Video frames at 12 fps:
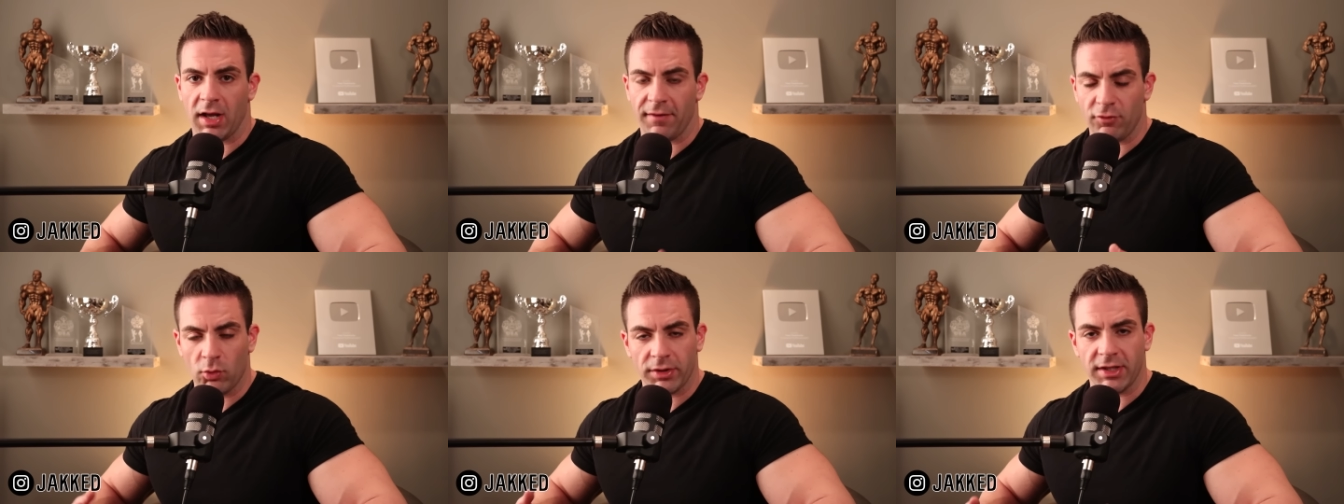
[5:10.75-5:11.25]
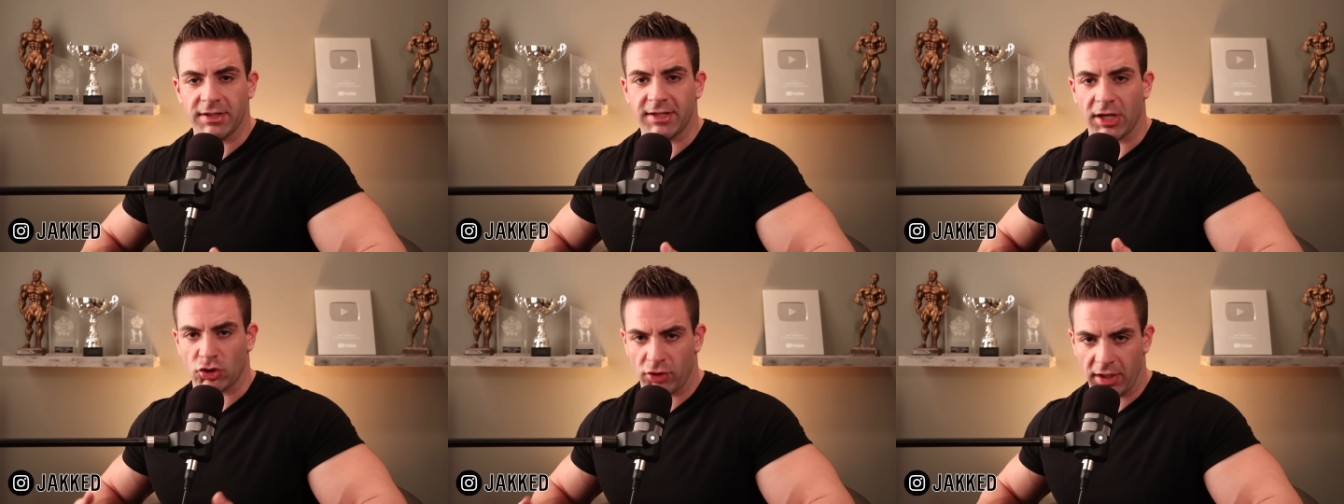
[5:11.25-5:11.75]
And if you want the
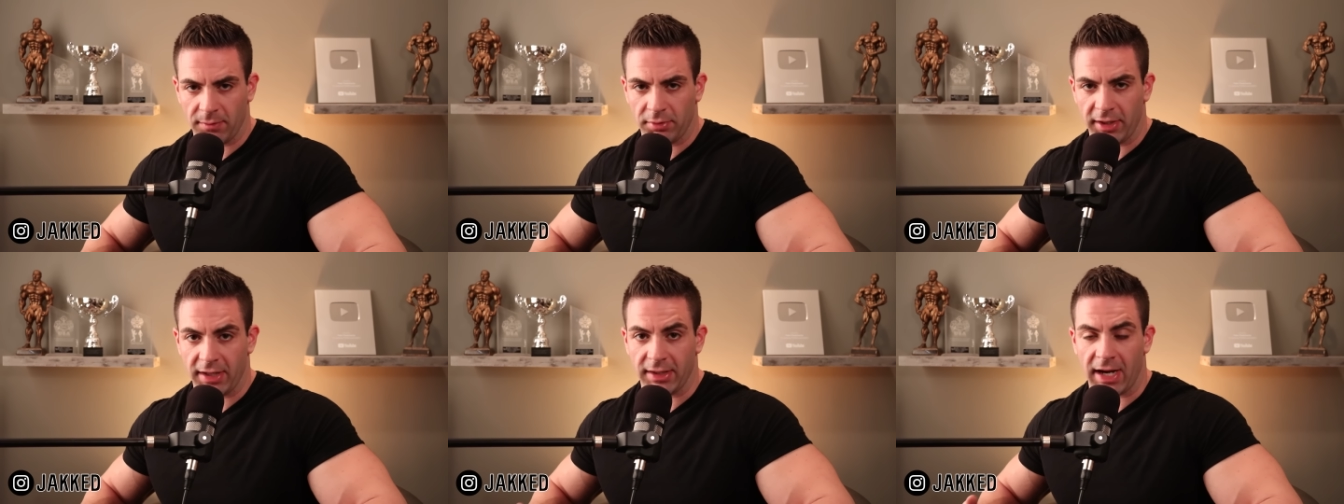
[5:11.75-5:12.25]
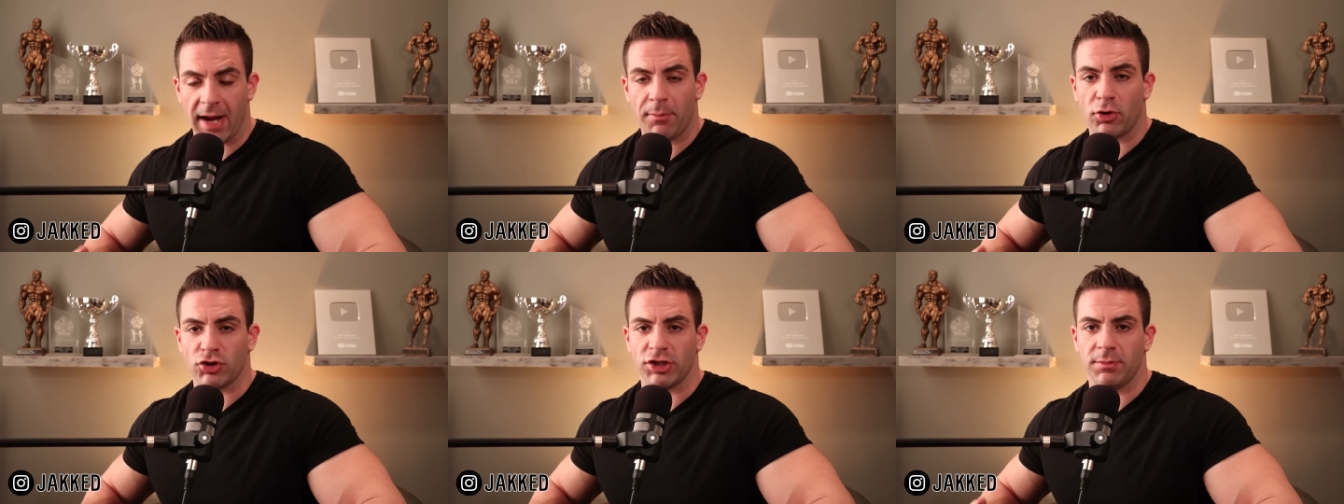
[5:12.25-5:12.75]
exact training plan that I
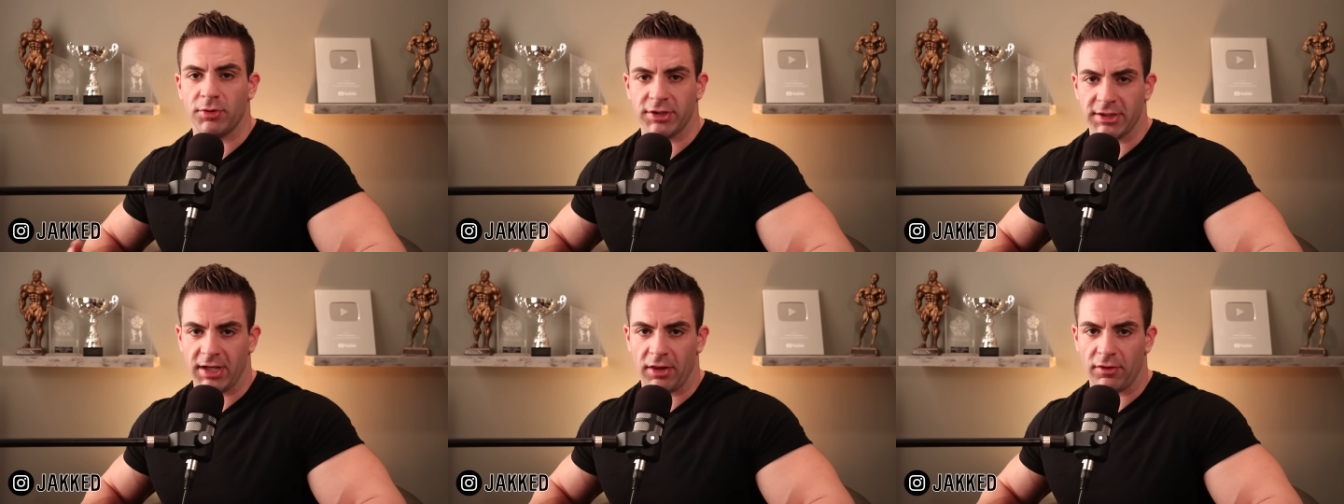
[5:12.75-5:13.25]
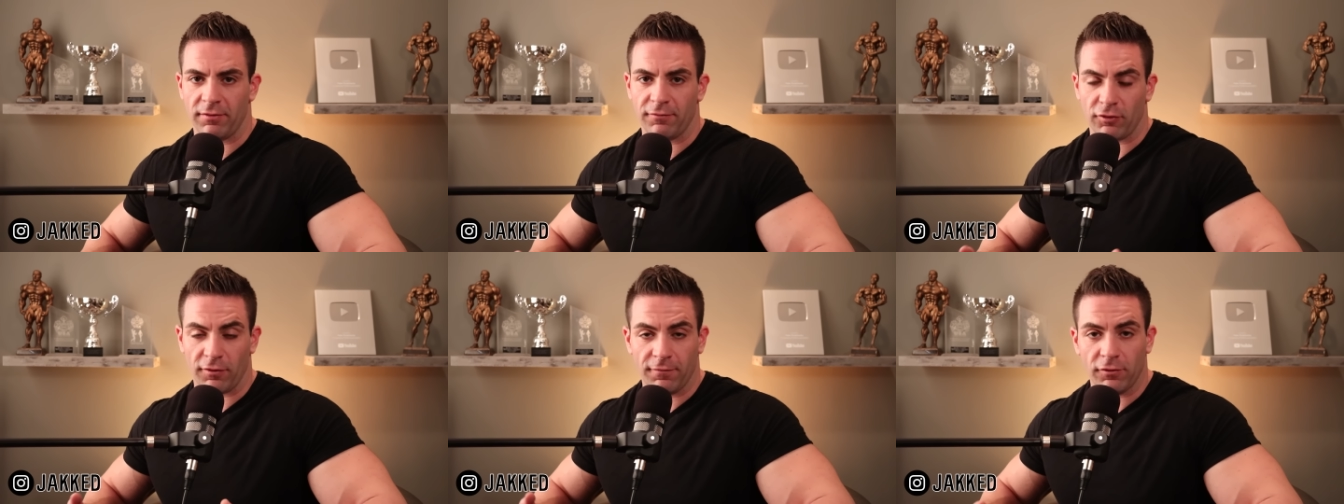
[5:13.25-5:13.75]
personally put together
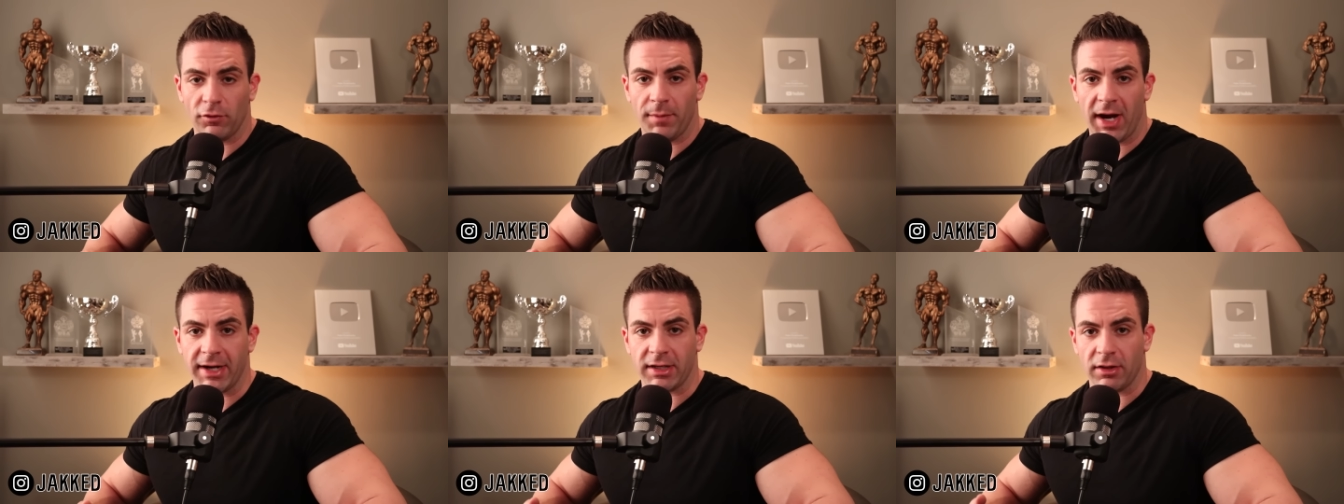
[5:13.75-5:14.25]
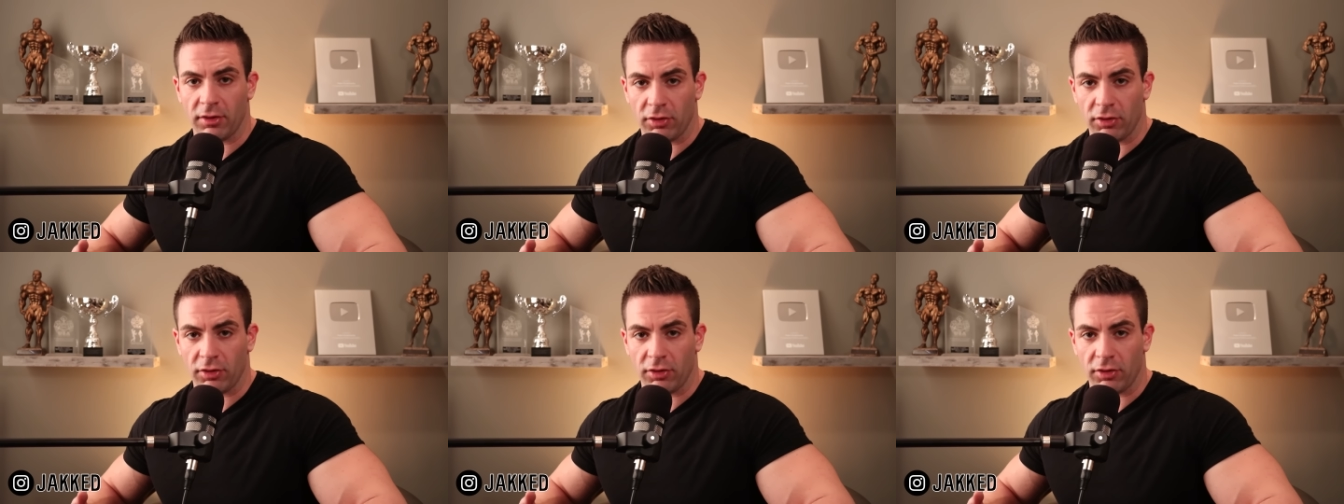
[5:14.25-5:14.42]
for a full body